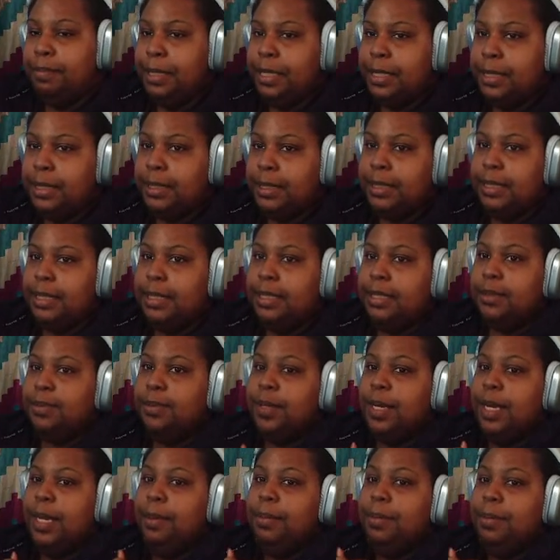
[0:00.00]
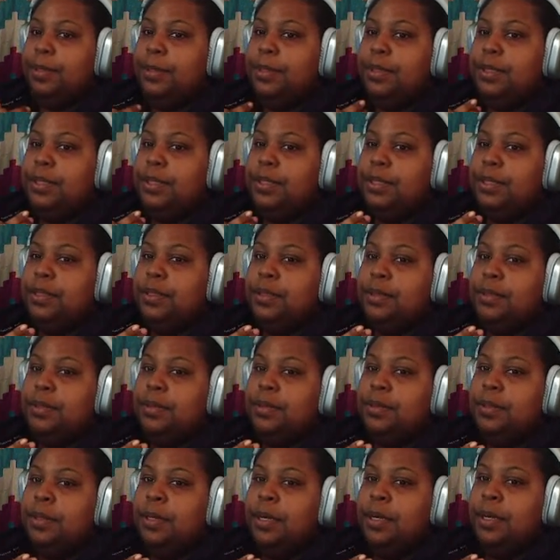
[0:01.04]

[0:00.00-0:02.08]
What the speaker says: businesses, we're able to